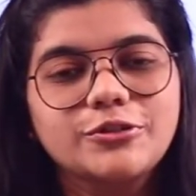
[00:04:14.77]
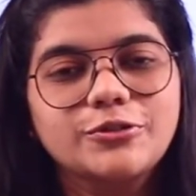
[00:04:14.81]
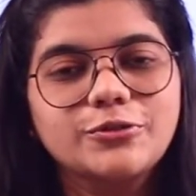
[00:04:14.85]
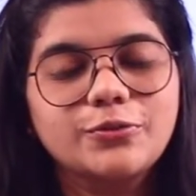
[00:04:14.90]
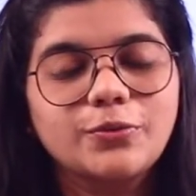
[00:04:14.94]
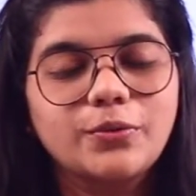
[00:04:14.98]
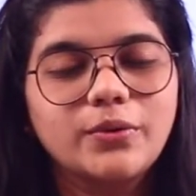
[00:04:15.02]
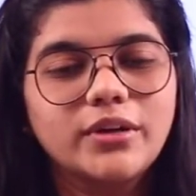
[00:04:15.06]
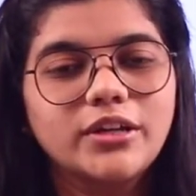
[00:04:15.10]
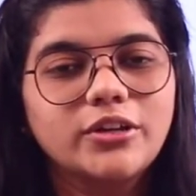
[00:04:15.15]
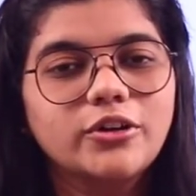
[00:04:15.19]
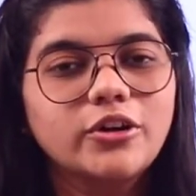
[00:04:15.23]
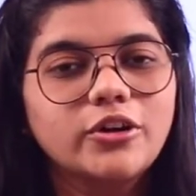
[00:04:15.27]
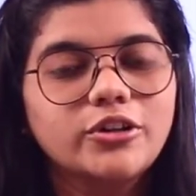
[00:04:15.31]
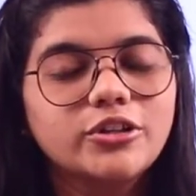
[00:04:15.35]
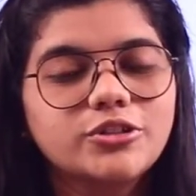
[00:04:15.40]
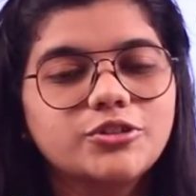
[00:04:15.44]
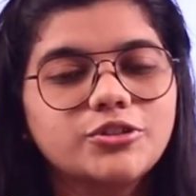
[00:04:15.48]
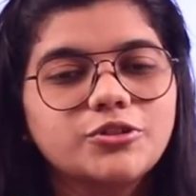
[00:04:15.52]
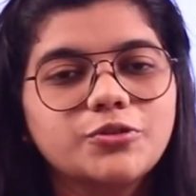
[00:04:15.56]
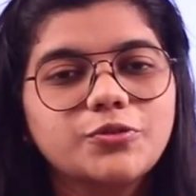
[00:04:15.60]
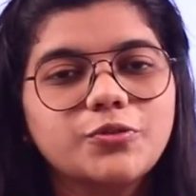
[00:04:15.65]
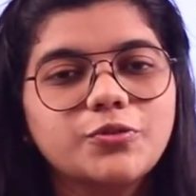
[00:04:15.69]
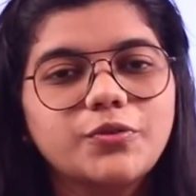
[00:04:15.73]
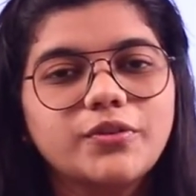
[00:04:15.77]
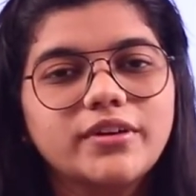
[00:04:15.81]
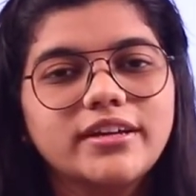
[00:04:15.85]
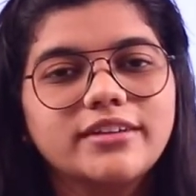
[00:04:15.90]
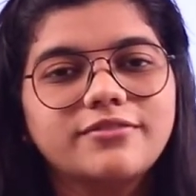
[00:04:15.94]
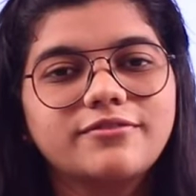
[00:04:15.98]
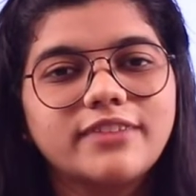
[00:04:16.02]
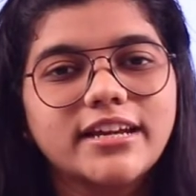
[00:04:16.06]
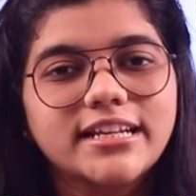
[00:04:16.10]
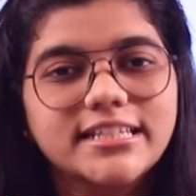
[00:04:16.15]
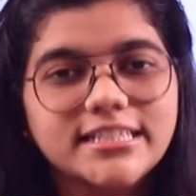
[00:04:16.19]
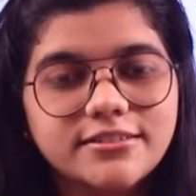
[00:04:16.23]
So in order to
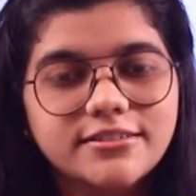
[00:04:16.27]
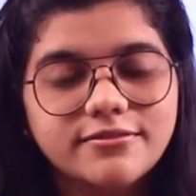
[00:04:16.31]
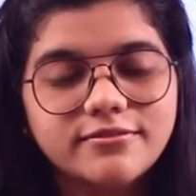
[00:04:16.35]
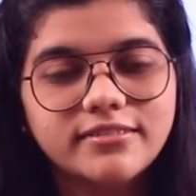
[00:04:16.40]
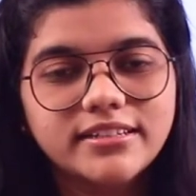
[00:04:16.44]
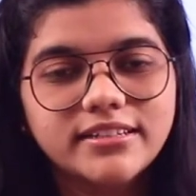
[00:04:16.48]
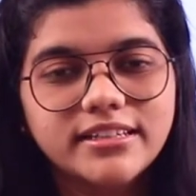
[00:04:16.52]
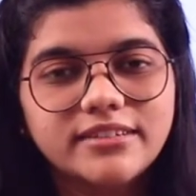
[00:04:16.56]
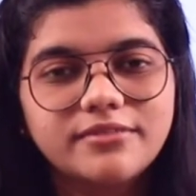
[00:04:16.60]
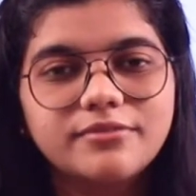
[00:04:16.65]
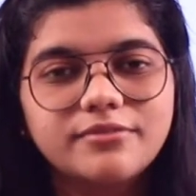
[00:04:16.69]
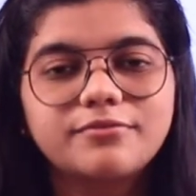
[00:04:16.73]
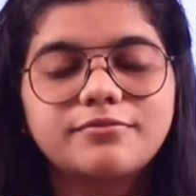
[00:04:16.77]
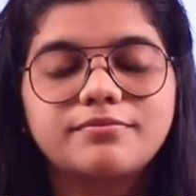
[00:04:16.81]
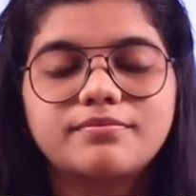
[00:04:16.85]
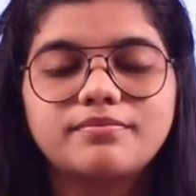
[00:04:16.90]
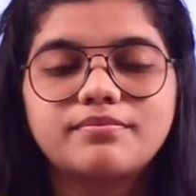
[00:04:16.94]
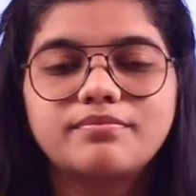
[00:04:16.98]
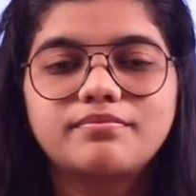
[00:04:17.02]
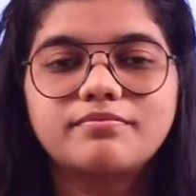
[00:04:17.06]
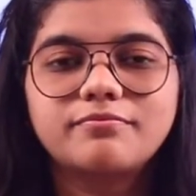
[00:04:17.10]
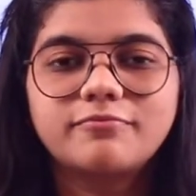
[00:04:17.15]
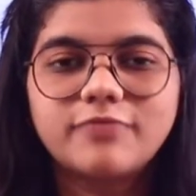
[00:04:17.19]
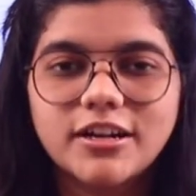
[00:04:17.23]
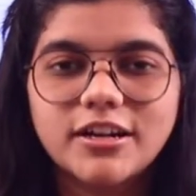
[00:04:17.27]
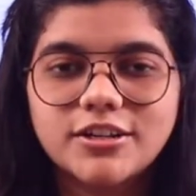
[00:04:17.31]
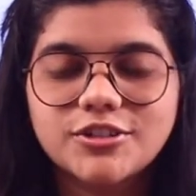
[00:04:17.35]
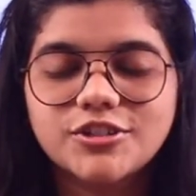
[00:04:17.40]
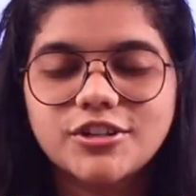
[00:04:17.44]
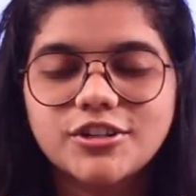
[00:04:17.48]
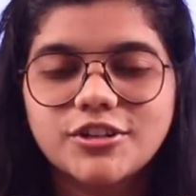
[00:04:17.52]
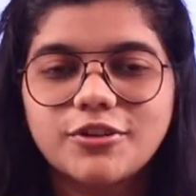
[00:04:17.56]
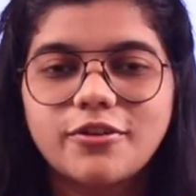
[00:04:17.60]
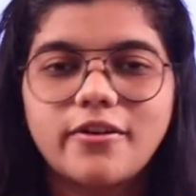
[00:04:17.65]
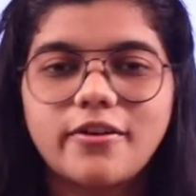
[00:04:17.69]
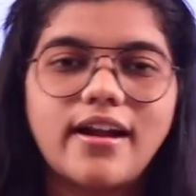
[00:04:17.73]
effectively
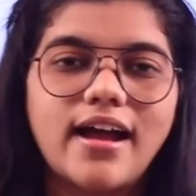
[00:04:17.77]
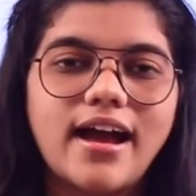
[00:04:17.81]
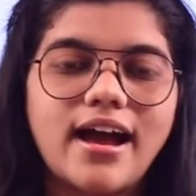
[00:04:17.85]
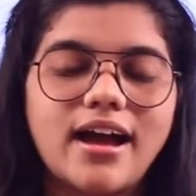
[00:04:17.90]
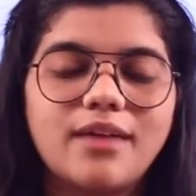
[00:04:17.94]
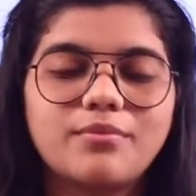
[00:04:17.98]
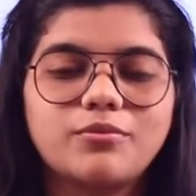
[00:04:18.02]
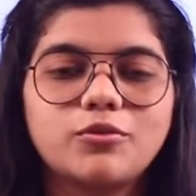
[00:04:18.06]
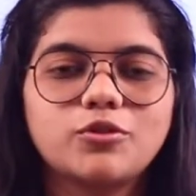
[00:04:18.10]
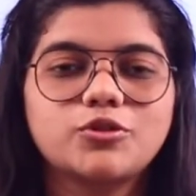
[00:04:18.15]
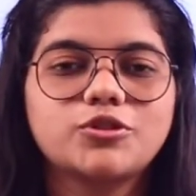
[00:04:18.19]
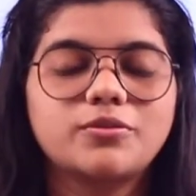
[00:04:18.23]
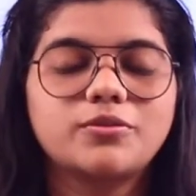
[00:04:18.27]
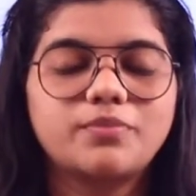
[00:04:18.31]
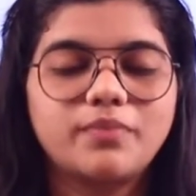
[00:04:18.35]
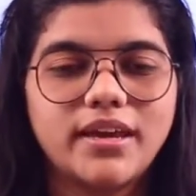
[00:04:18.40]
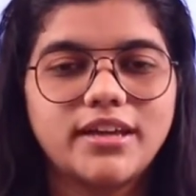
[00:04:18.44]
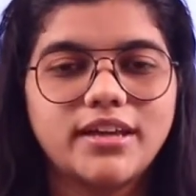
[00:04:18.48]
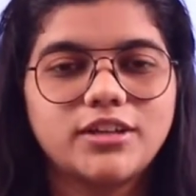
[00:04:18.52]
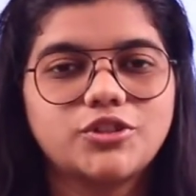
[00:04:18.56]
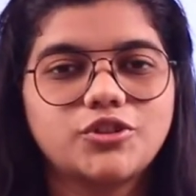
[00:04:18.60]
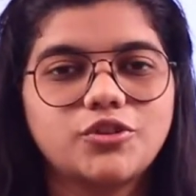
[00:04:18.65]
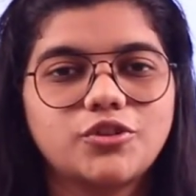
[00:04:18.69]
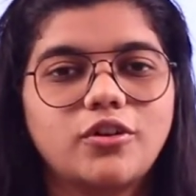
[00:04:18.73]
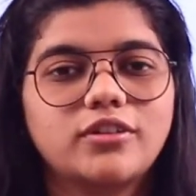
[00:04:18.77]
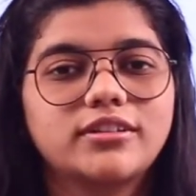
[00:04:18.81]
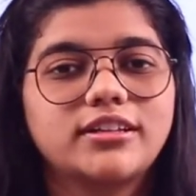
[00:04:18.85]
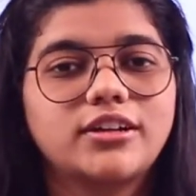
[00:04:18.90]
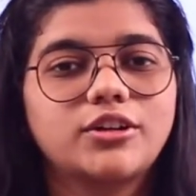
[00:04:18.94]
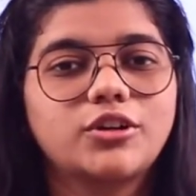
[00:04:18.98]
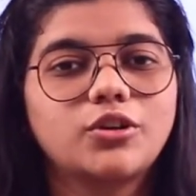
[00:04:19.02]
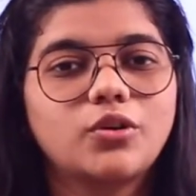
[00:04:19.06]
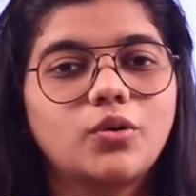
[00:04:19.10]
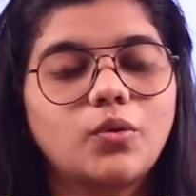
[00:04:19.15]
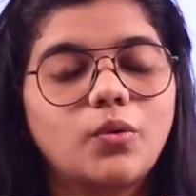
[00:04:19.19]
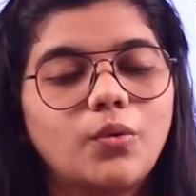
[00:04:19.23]
function your app, you should make sure
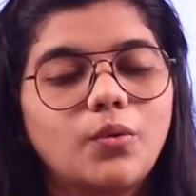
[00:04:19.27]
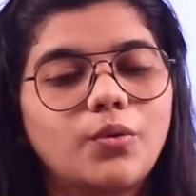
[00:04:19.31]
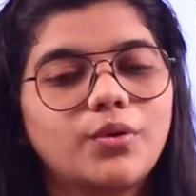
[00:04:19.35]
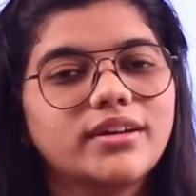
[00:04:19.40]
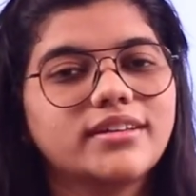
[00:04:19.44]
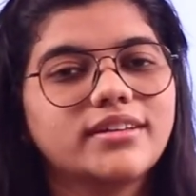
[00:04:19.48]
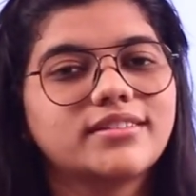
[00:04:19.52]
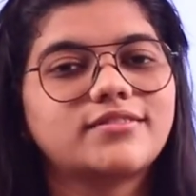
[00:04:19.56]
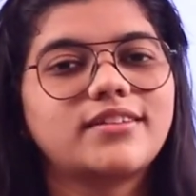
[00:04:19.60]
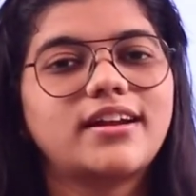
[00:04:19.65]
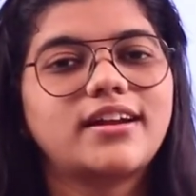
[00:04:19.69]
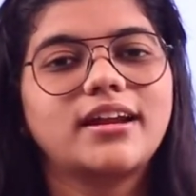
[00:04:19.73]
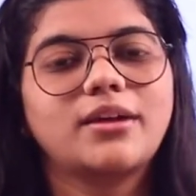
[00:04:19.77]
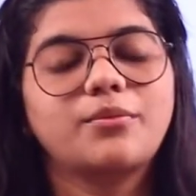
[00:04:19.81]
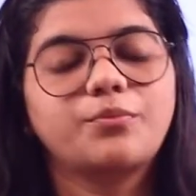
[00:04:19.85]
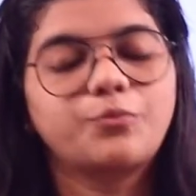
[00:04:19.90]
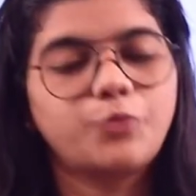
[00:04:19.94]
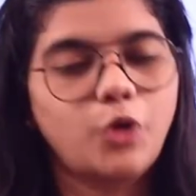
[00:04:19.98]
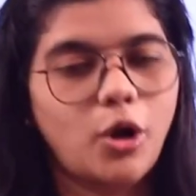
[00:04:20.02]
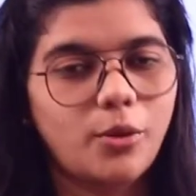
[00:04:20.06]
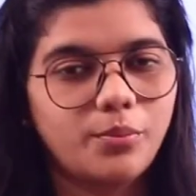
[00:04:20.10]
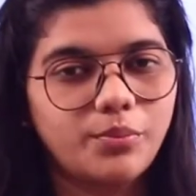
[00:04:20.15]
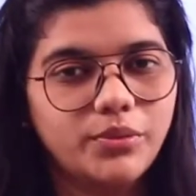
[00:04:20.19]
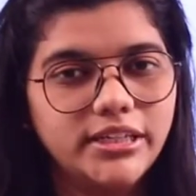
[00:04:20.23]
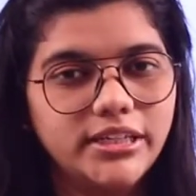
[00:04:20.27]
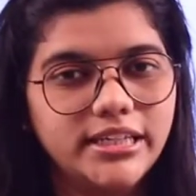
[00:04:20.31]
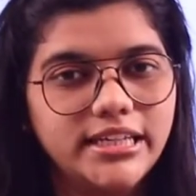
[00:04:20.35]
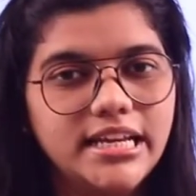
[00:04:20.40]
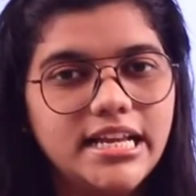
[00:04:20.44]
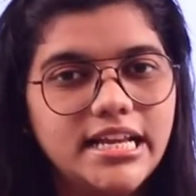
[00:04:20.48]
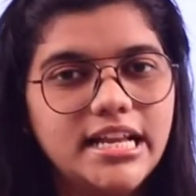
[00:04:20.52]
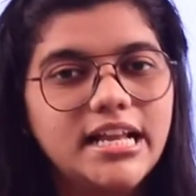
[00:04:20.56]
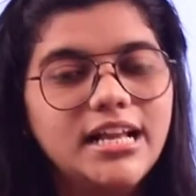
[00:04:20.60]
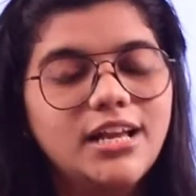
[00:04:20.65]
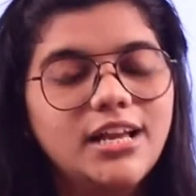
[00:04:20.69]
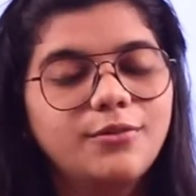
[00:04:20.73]
that your code is running properly
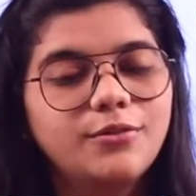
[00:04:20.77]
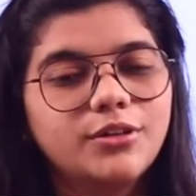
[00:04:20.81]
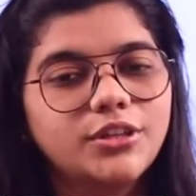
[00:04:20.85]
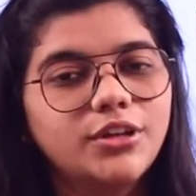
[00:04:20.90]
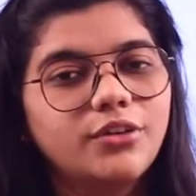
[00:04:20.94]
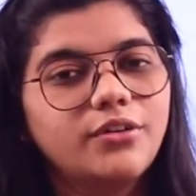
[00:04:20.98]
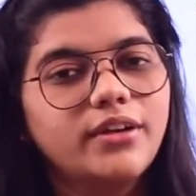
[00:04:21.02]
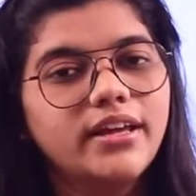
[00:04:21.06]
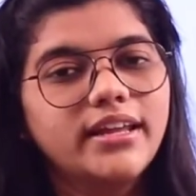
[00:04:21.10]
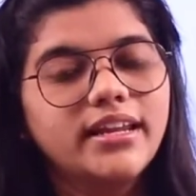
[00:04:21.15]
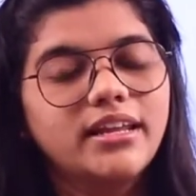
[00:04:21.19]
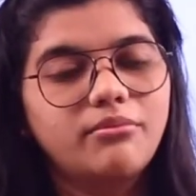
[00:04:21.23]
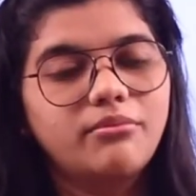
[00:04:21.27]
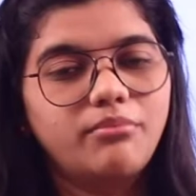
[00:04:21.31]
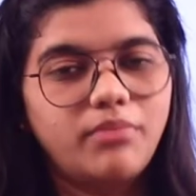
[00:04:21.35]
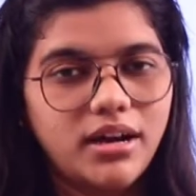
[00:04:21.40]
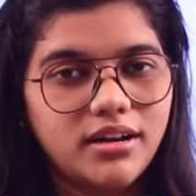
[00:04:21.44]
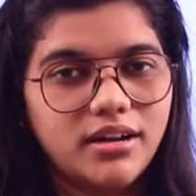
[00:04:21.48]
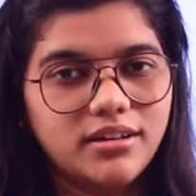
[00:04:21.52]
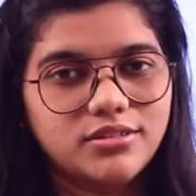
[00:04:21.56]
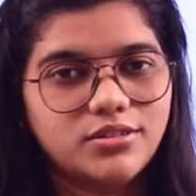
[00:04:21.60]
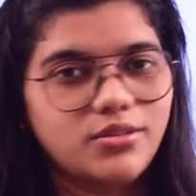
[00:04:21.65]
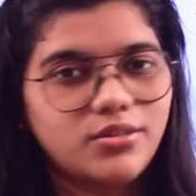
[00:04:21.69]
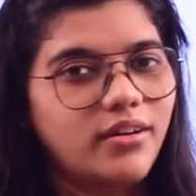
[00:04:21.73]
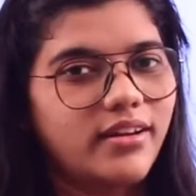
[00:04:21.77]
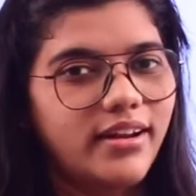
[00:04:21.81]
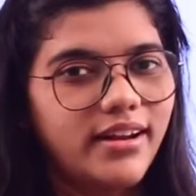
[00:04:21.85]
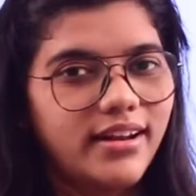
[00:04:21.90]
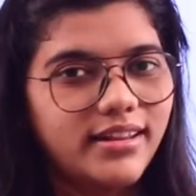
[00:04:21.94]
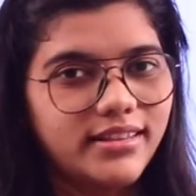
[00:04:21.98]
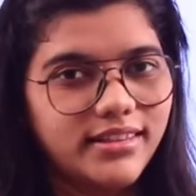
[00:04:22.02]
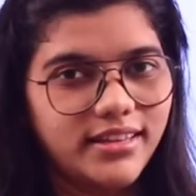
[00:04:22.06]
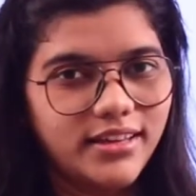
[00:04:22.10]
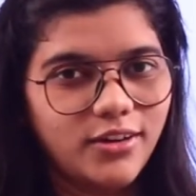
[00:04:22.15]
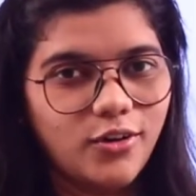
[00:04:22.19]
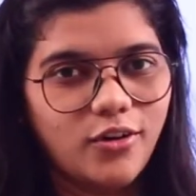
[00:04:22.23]
without any bugs or
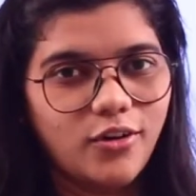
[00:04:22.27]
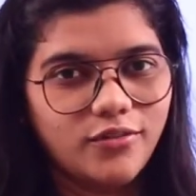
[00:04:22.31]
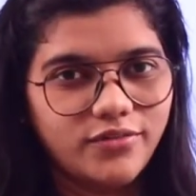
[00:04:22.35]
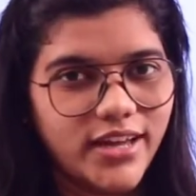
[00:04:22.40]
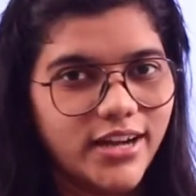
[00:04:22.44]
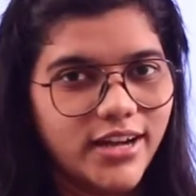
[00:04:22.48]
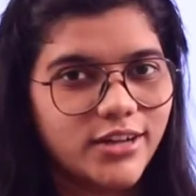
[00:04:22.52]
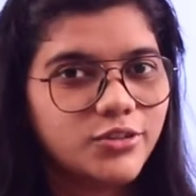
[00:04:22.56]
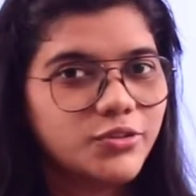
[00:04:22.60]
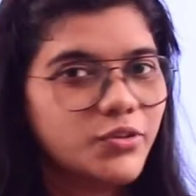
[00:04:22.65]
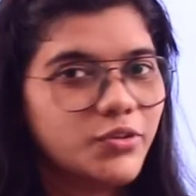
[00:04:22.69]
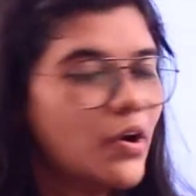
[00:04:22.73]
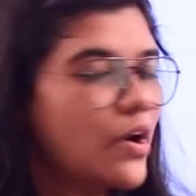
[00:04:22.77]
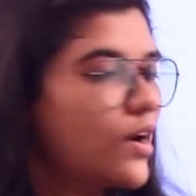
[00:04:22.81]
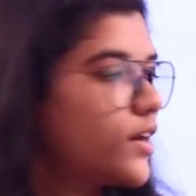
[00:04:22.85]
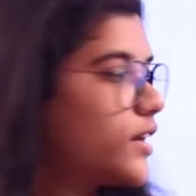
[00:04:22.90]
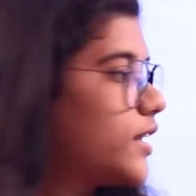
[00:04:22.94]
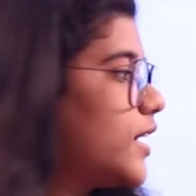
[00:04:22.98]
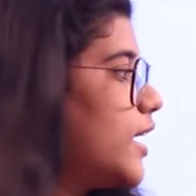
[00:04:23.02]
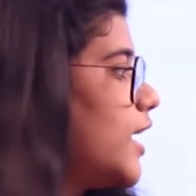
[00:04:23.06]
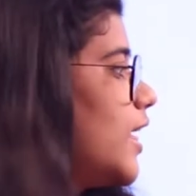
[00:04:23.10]
anything of that sort.